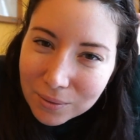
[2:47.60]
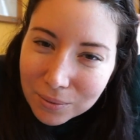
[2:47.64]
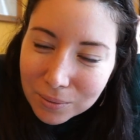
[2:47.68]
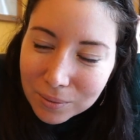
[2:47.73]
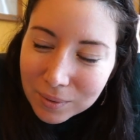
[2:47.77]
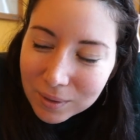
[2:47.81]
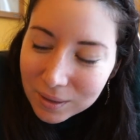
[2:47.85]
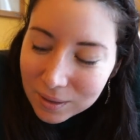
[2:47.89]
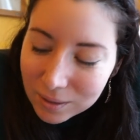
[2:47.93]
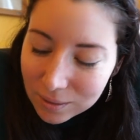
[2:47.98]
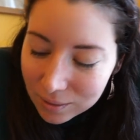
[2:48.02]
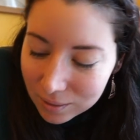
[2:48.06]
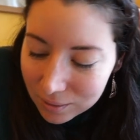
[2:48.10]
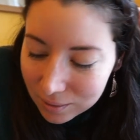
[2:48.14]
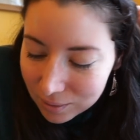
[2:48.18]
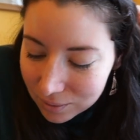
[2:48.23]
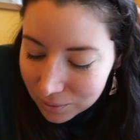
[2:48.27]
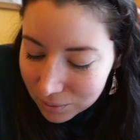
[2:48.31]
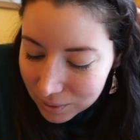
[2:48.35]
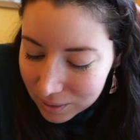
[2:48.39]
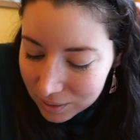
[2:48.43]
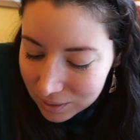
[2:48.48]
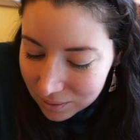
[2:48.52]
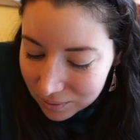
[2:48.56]
through the
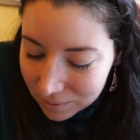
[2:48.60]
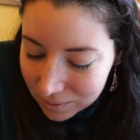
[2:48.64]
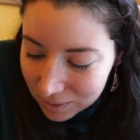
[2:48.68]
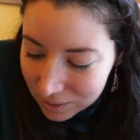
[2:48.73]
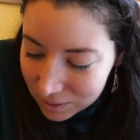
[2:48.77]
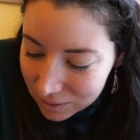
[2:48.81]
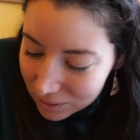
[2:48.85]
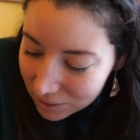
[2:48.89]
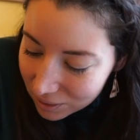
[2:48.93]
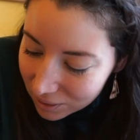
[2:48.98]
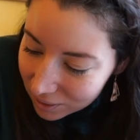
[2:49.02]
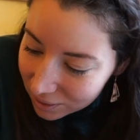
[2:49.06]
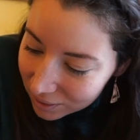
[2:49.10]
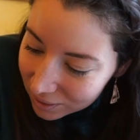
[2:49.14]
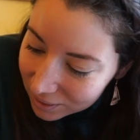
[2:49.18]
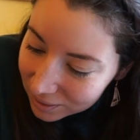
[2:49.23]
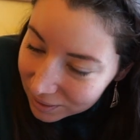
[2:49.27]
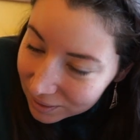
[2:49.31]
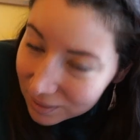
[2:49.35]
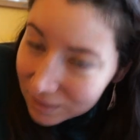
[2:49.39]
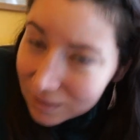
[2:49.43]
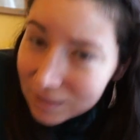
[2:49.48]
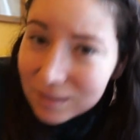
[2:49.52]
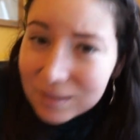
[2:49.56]
rest of this song
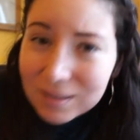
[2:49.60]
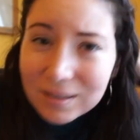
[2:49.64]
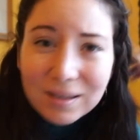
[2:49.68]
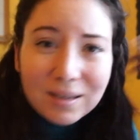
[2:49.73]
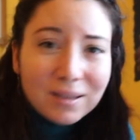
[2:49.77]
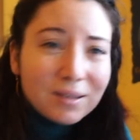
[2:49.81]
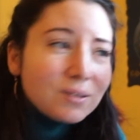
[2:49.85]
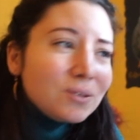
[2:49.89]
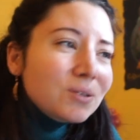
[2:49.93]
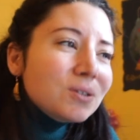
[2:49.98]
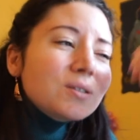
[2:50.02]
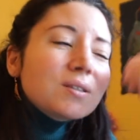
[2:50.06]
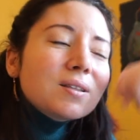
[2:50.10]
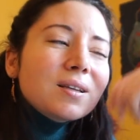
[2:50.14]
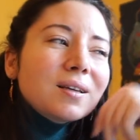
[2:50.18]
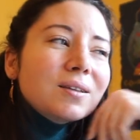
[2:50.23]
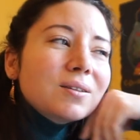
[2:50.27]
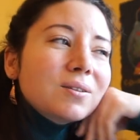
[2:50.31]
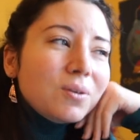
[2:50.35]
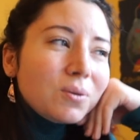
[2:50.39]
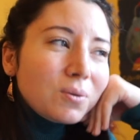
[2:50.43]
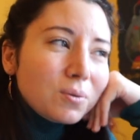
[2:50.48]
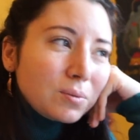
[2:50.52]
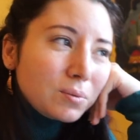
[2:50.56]
because I
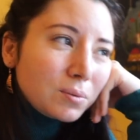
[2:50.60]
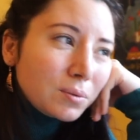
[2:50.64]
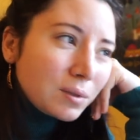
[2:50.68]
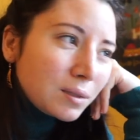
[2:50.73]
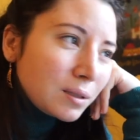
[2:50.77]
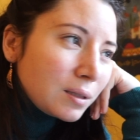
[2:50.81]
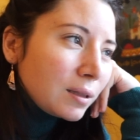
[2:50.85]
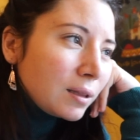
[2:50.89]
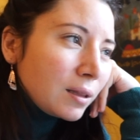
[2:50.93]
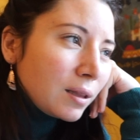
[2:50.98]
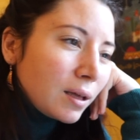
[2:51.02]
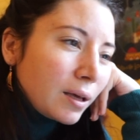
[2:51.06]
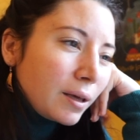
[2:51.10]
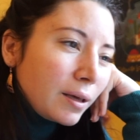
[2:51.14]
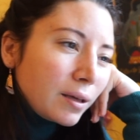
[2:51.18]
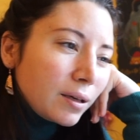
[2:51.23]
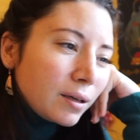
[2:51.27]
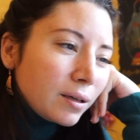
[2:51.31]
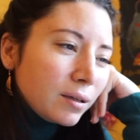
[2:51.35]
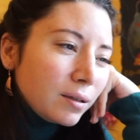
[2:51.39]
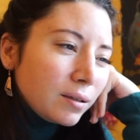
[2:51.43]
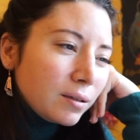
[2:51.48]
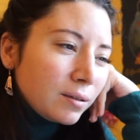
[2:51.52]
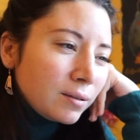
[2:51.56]
don't like
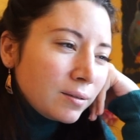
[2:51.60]
it.